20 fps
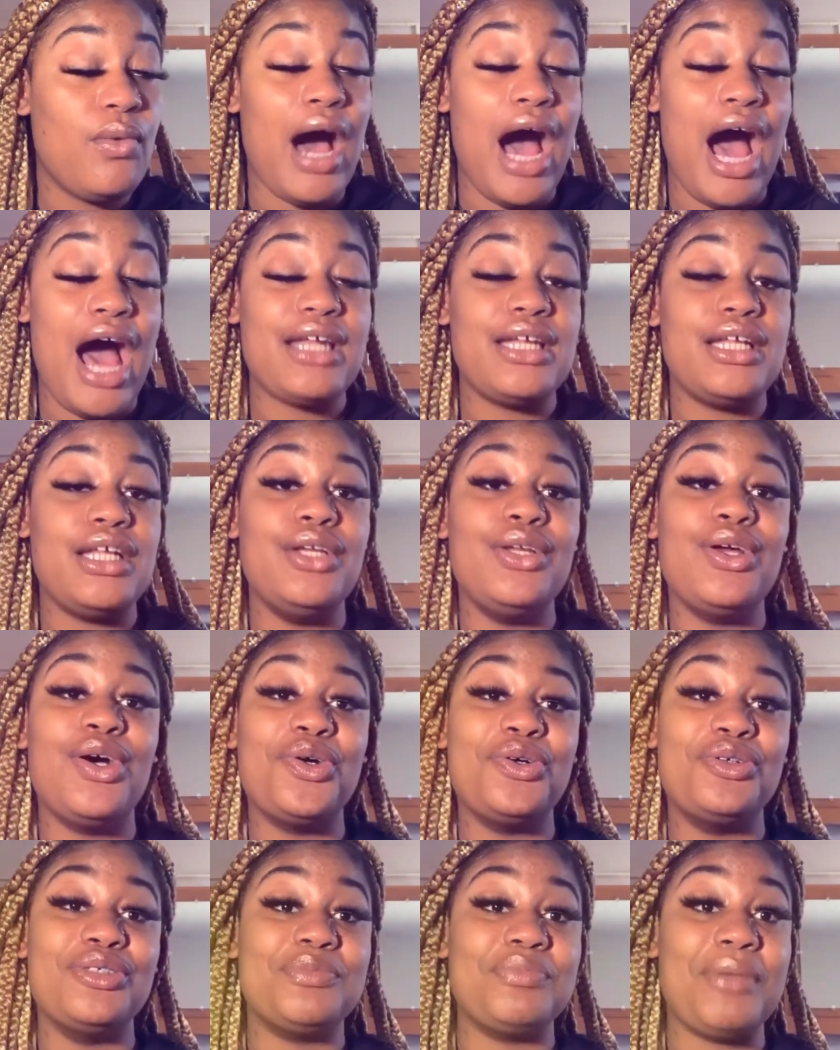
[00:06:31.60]
I didn't
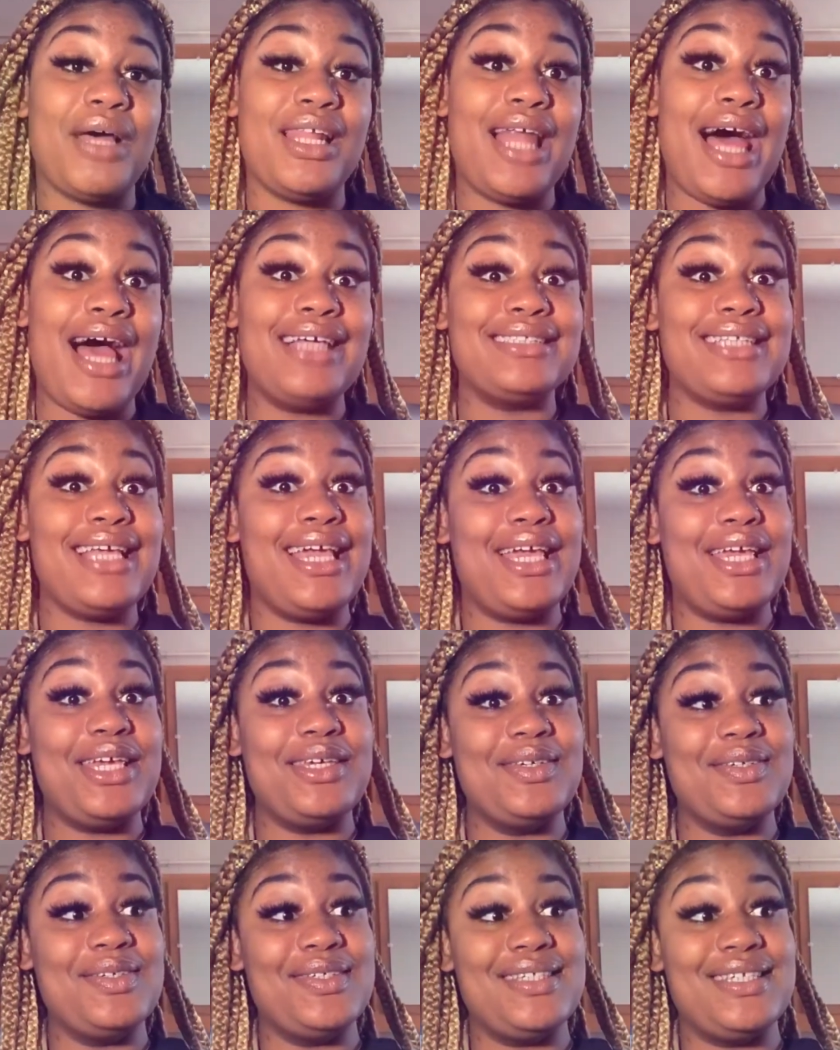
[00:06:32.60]
know it was my last
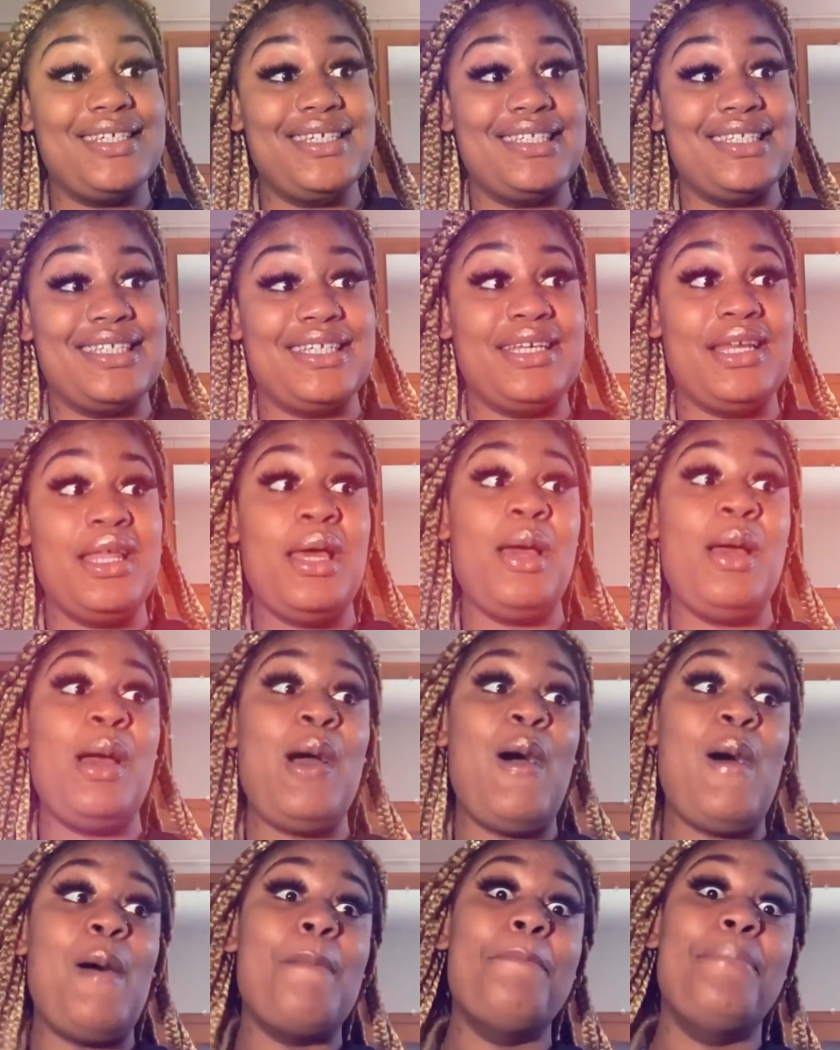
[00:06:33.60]
AAU season,
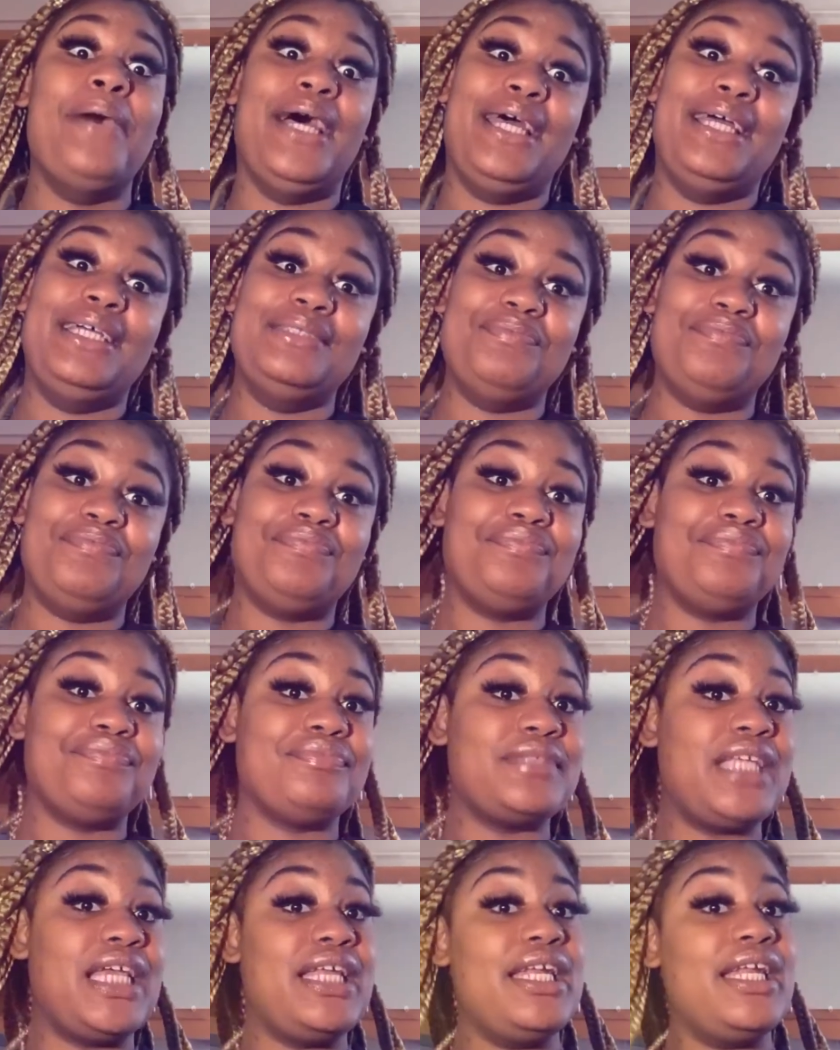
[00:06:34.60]
but it
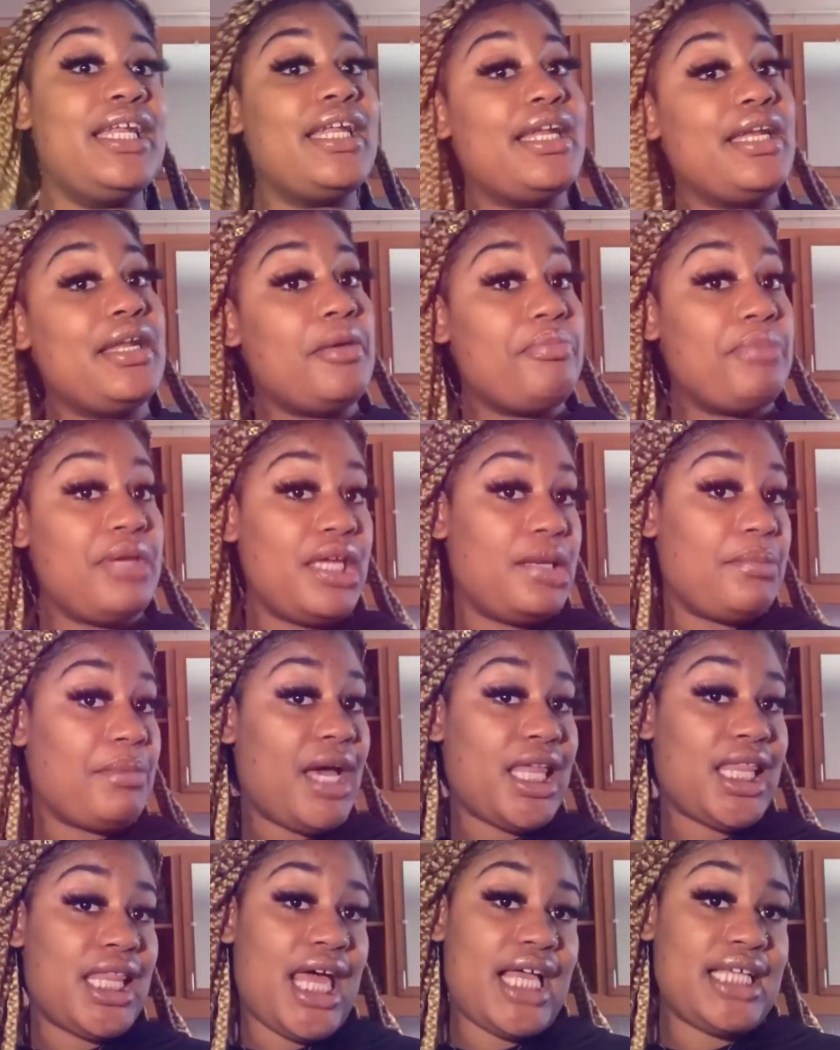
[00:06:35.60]
ended up being
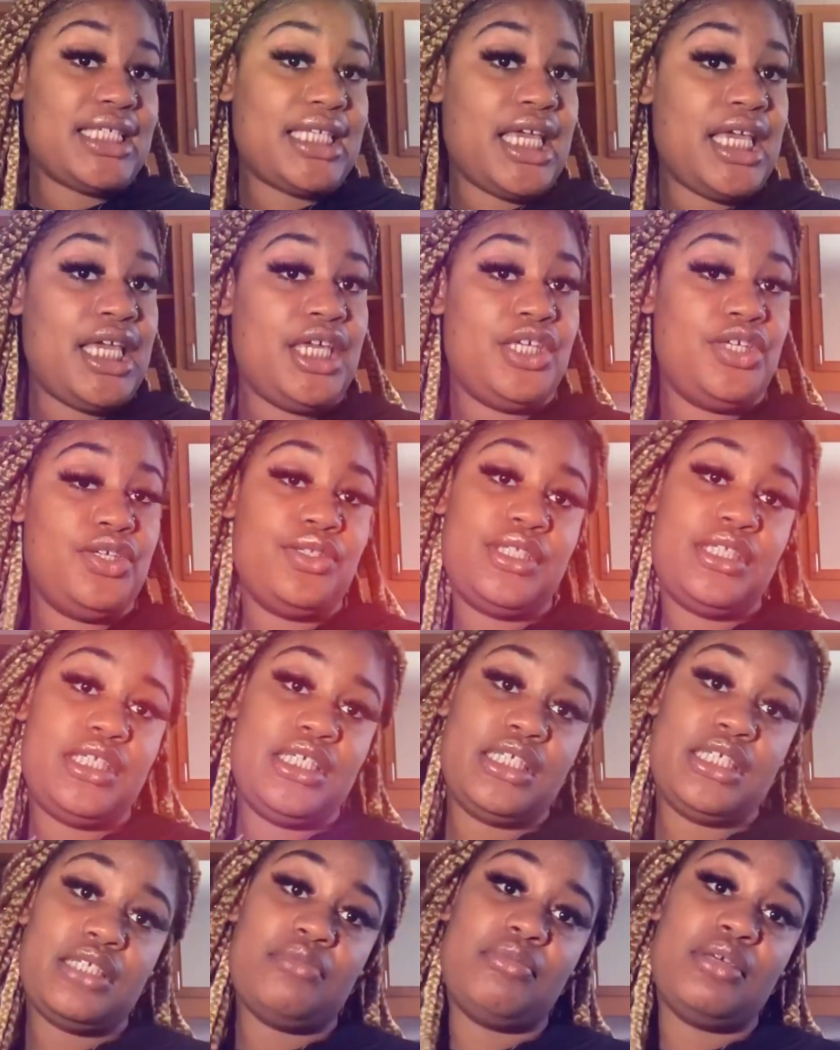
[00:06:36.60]
my last AAU
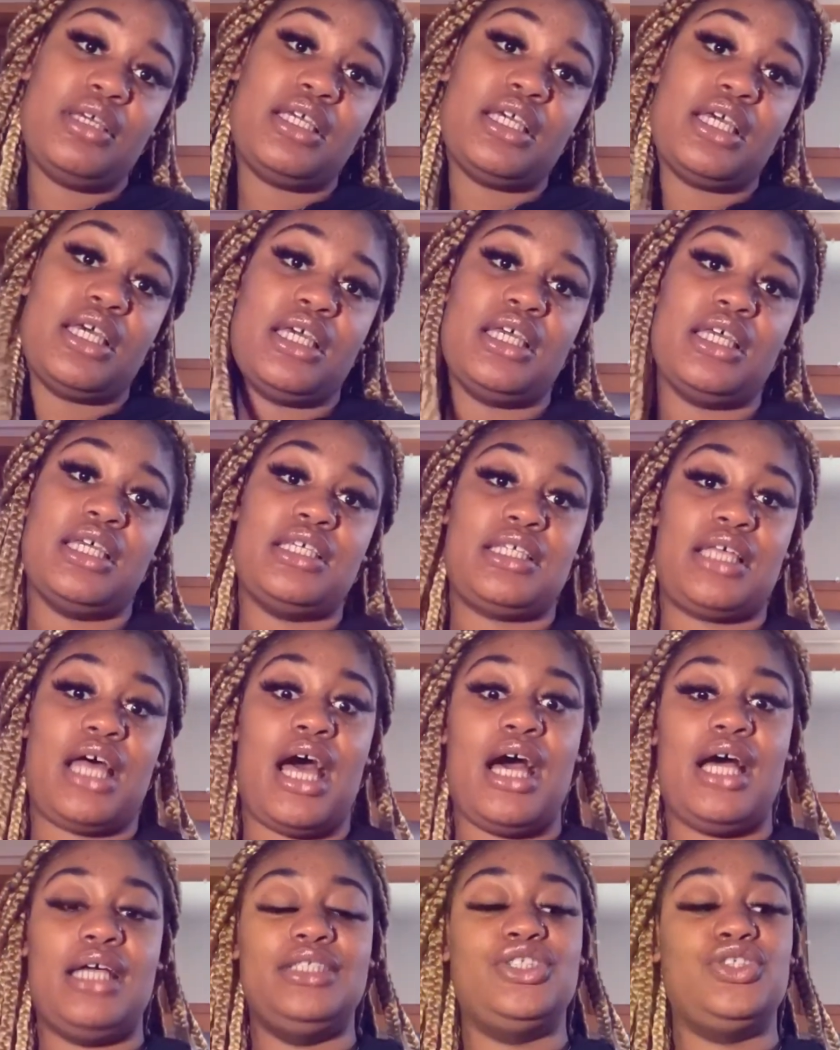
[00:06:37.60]
season because
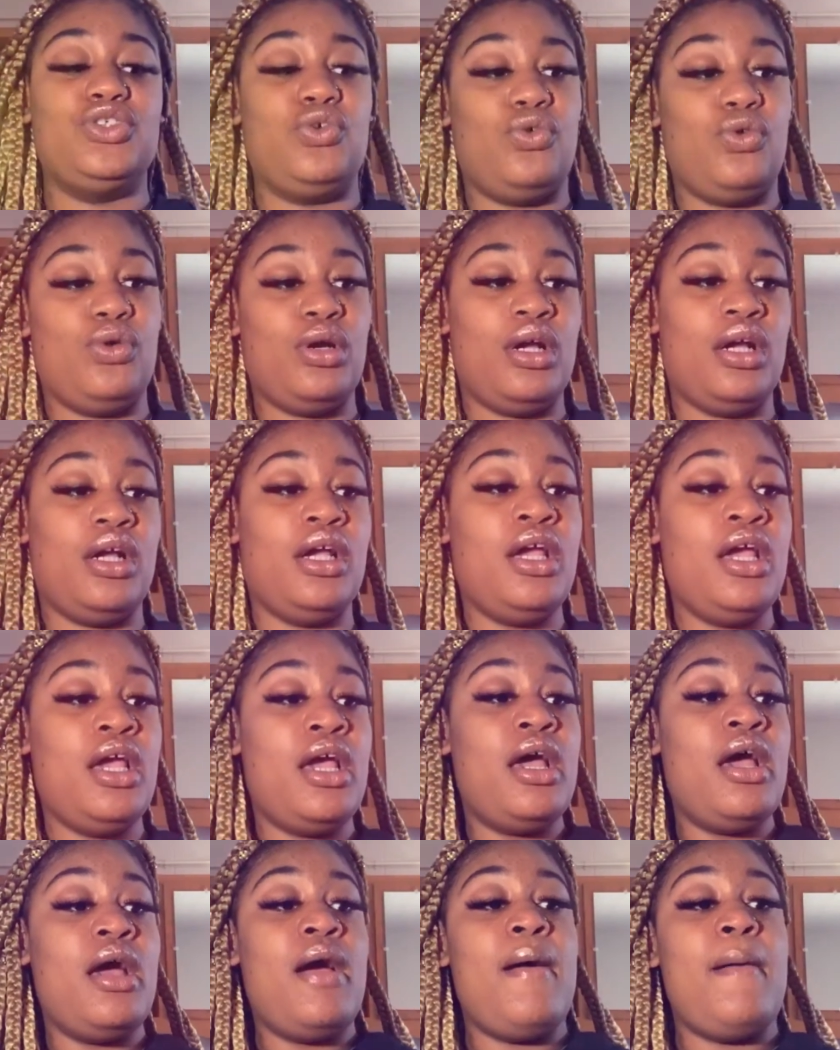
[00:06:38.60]
I tore
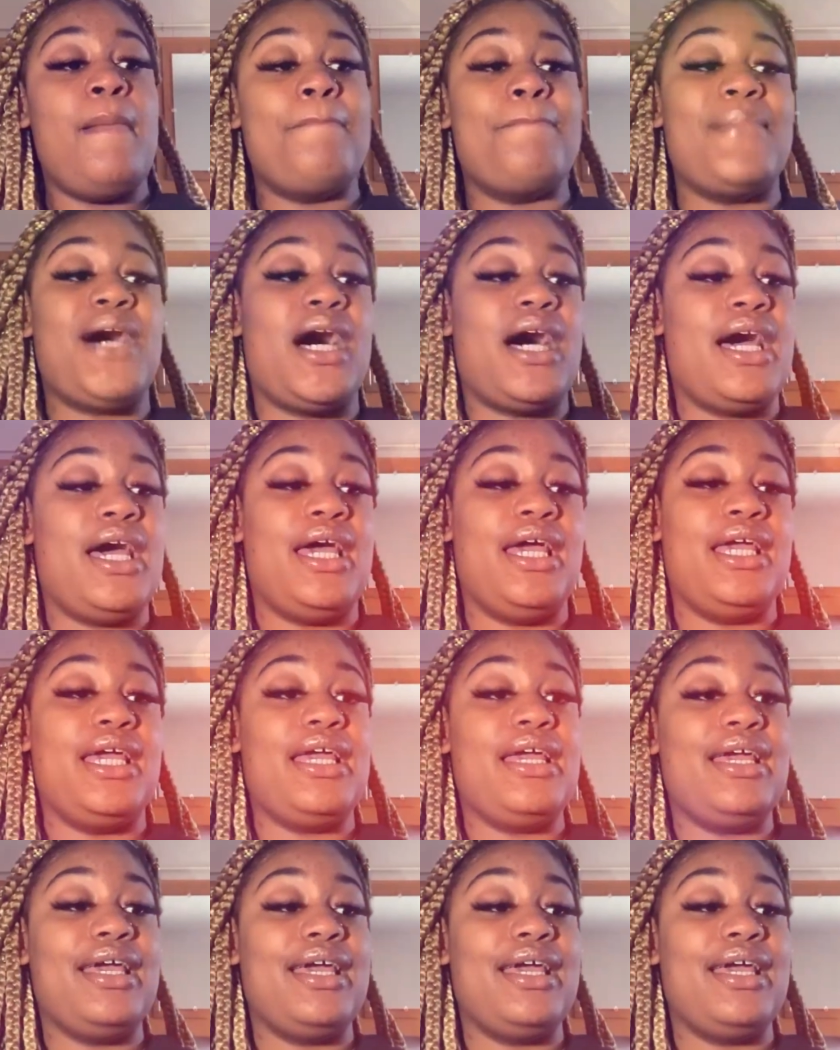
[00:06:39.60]
my